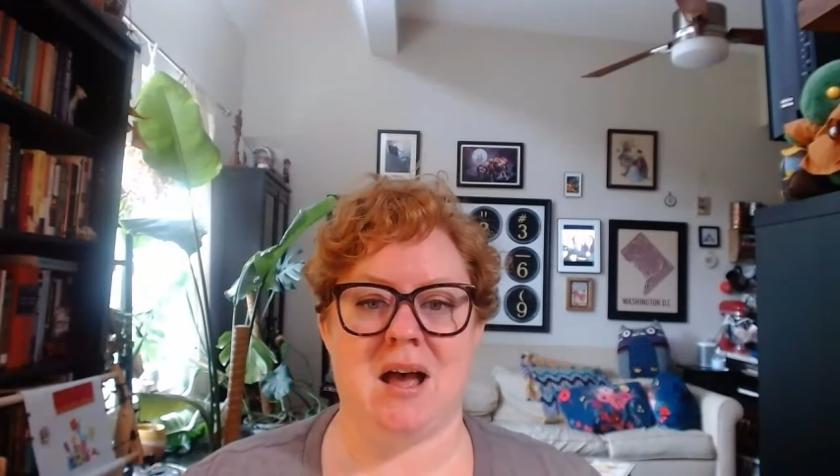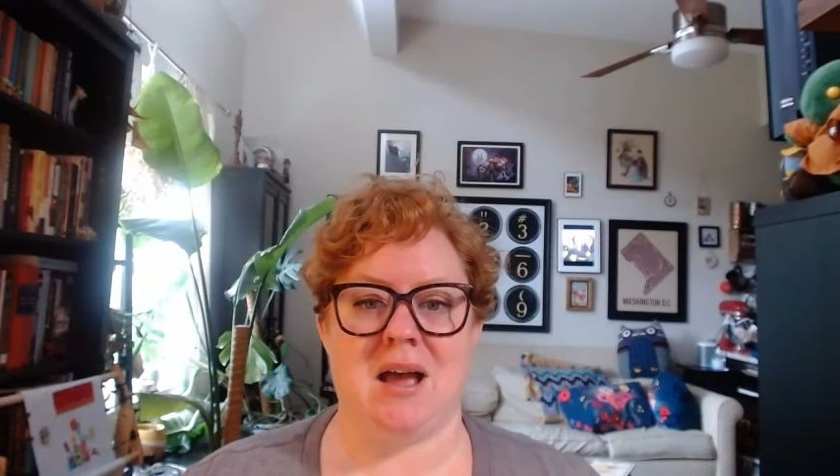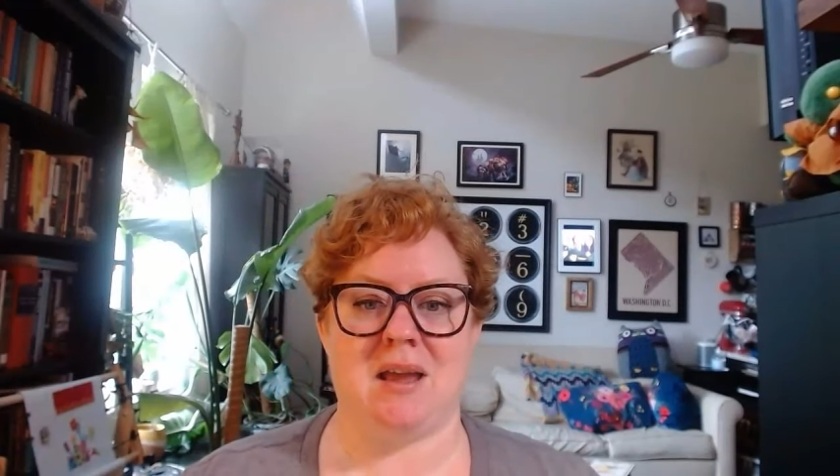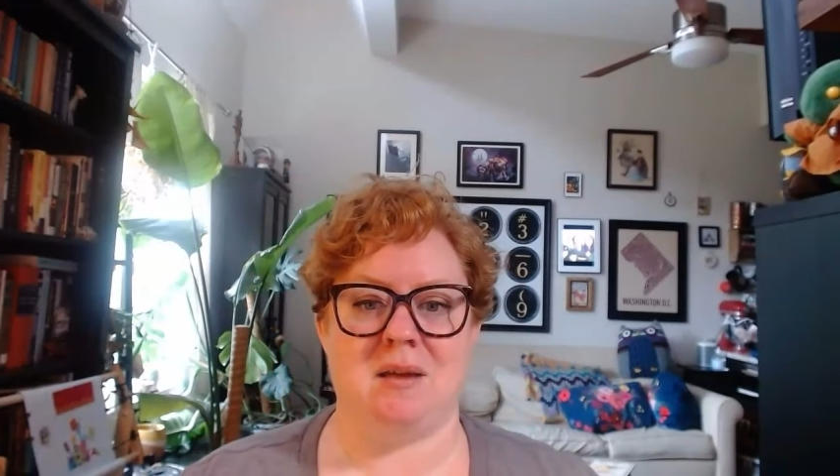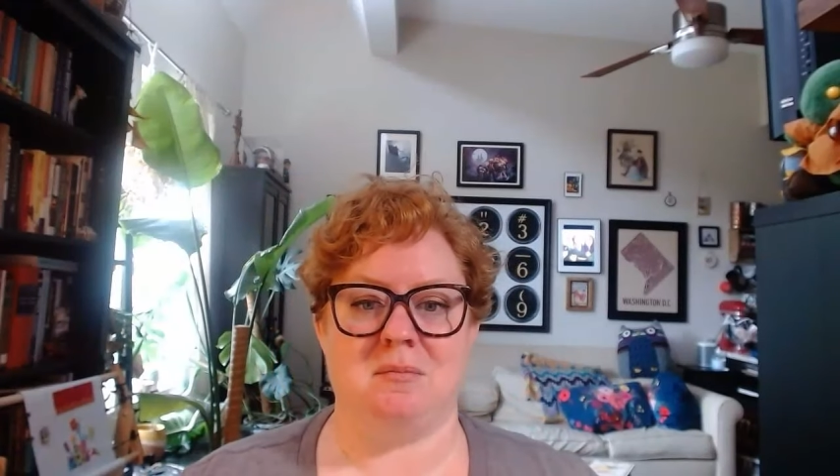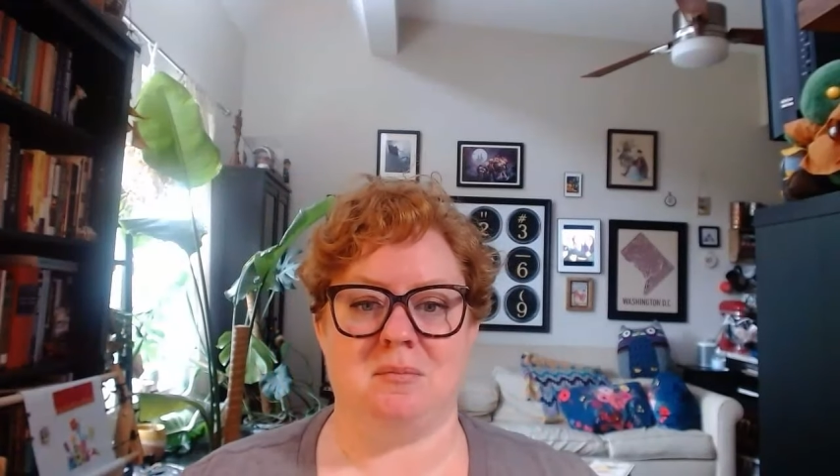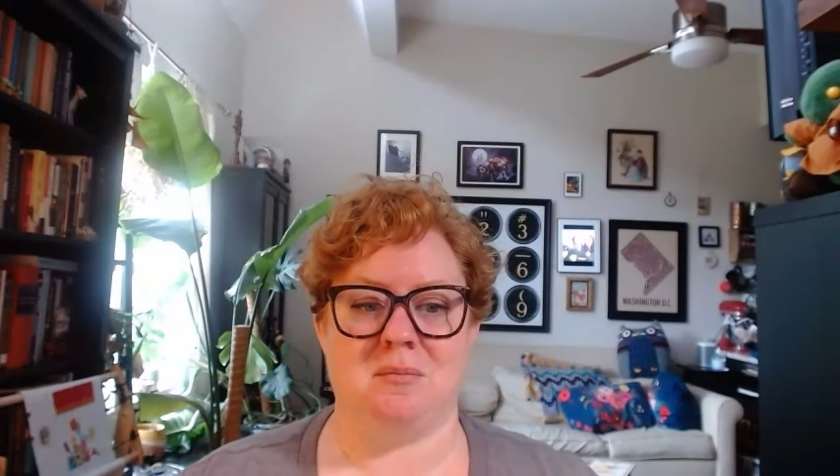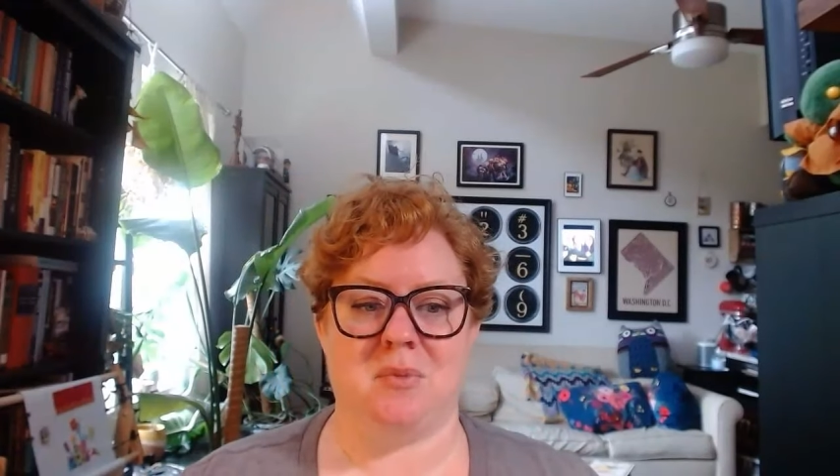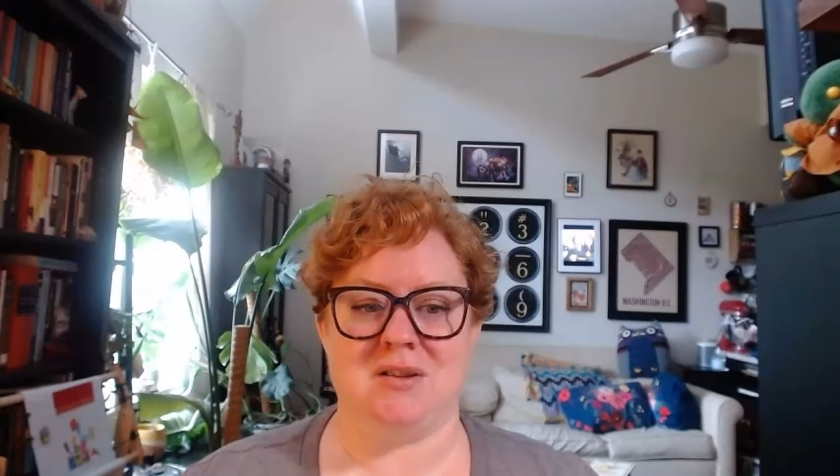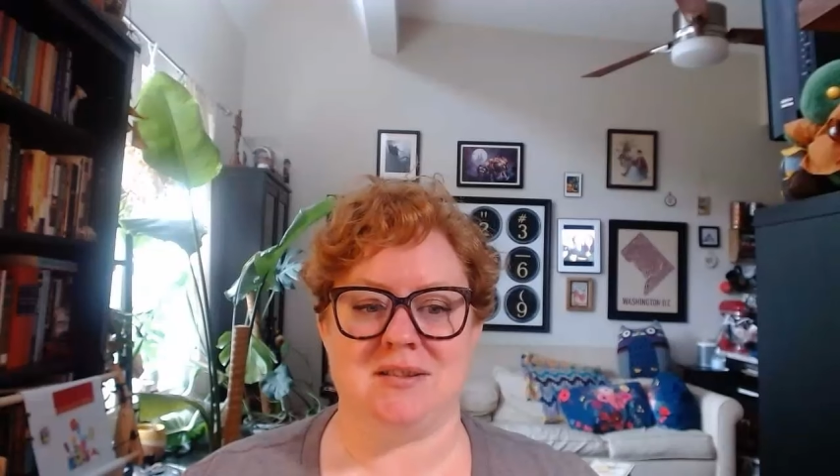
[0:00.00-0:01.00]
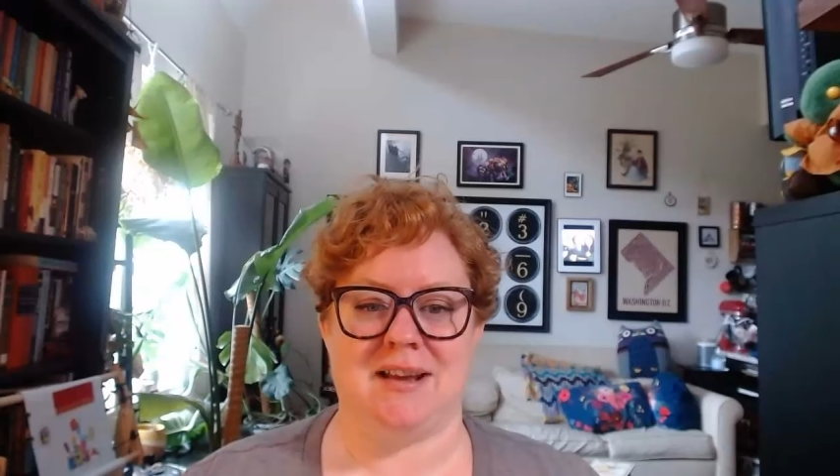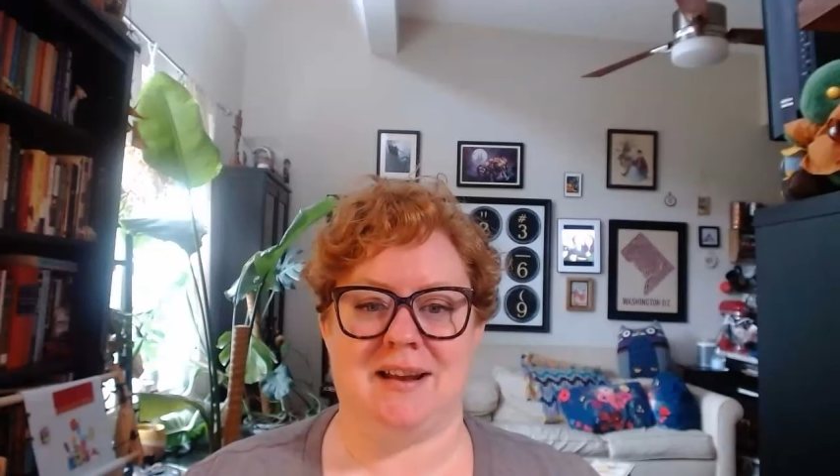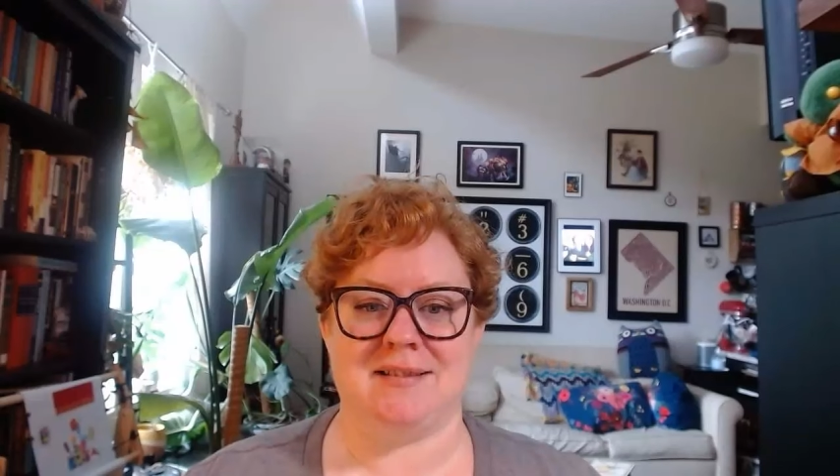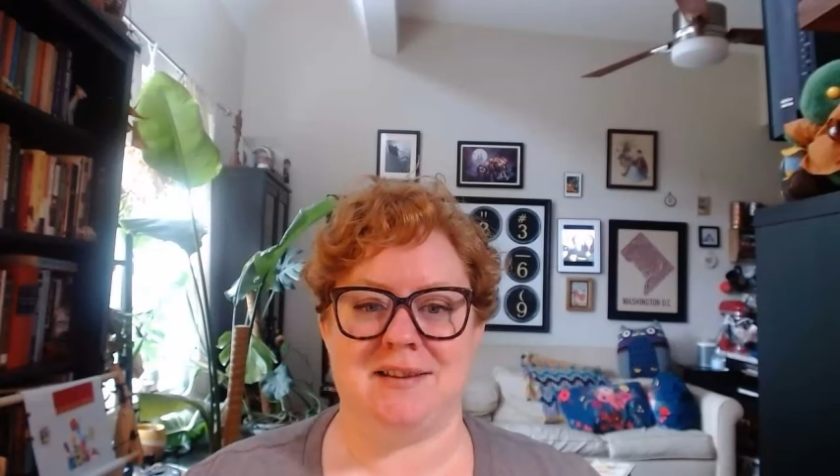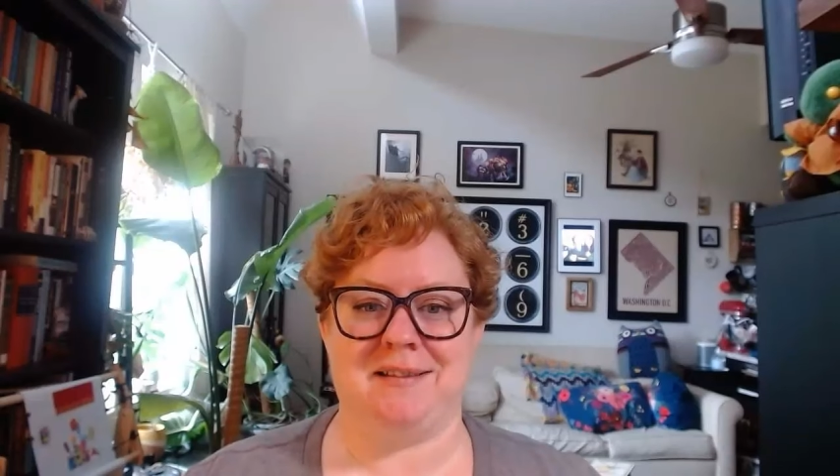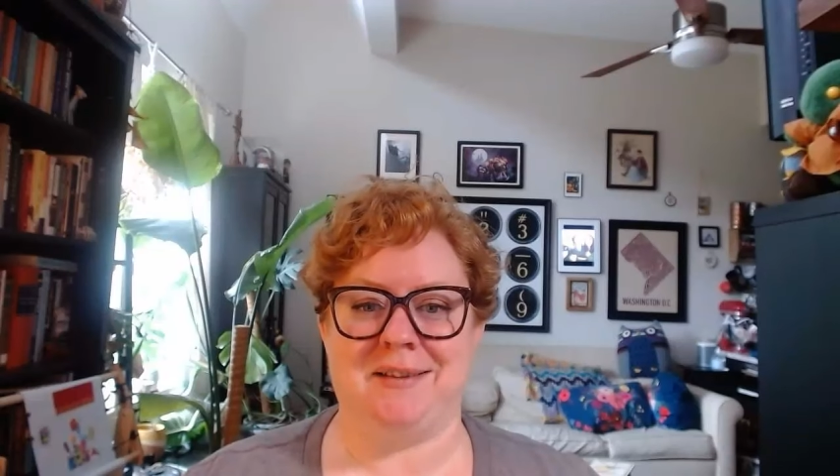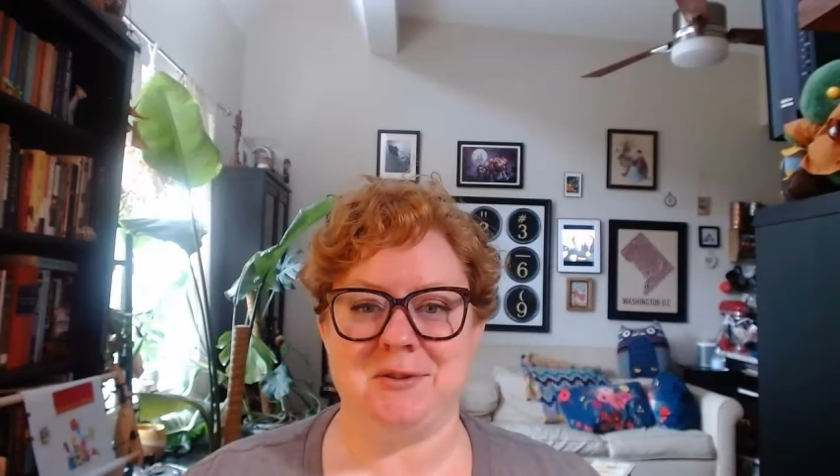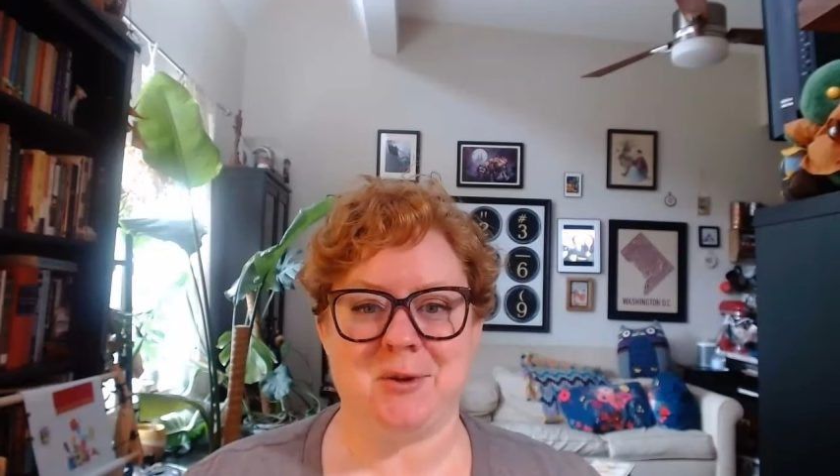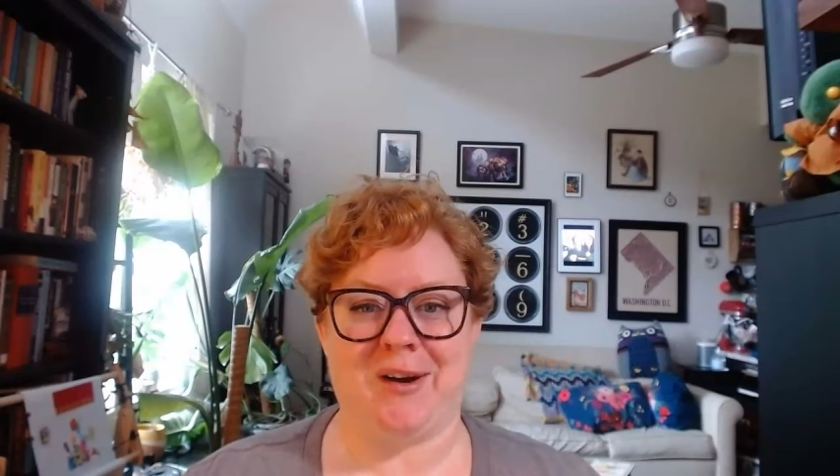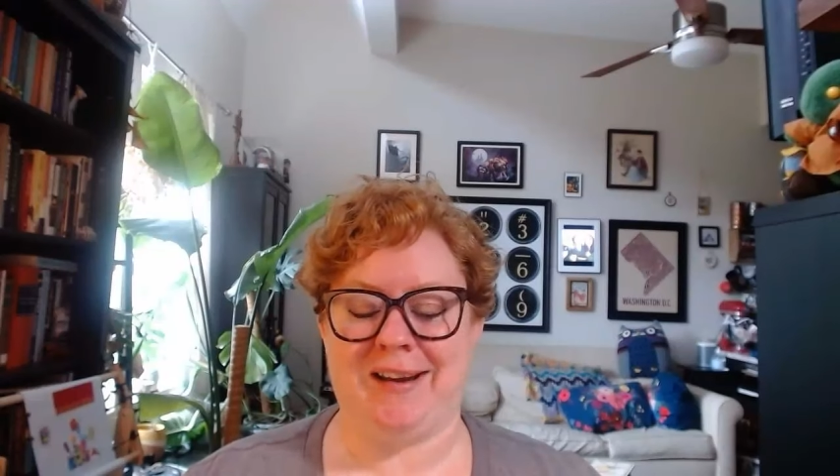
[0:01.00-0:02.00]
I hit pause again accidentally,
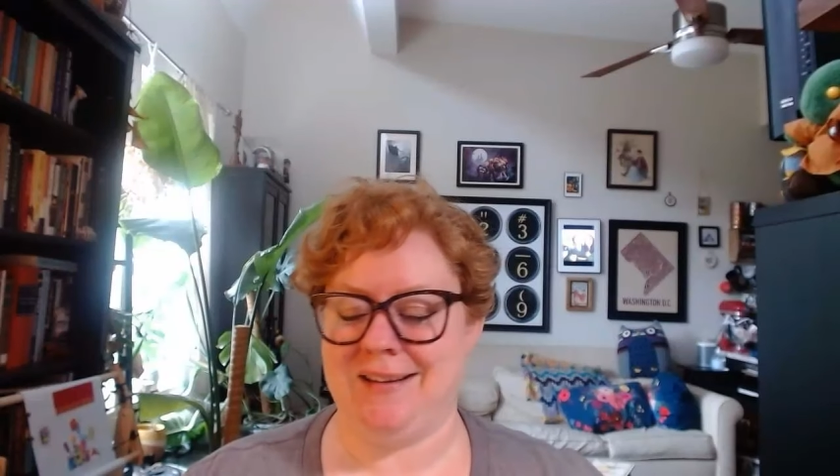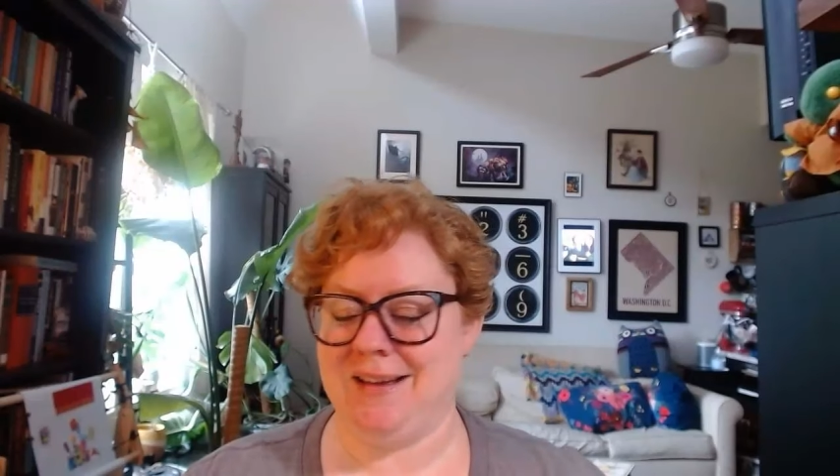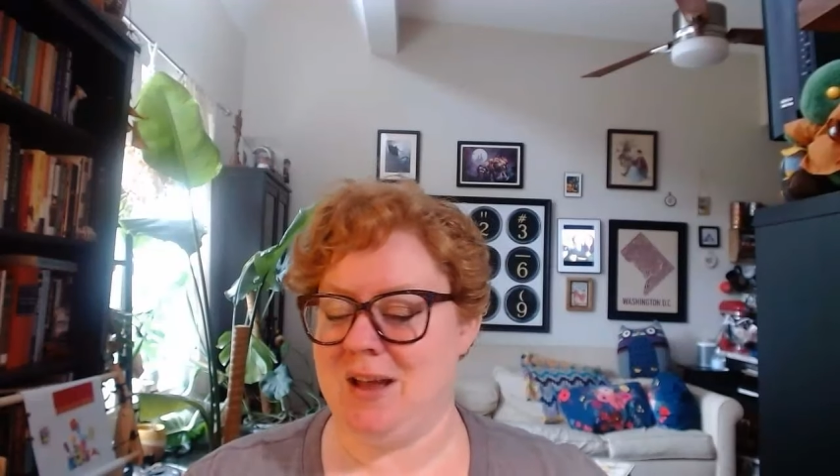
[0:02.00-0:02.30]
sorry.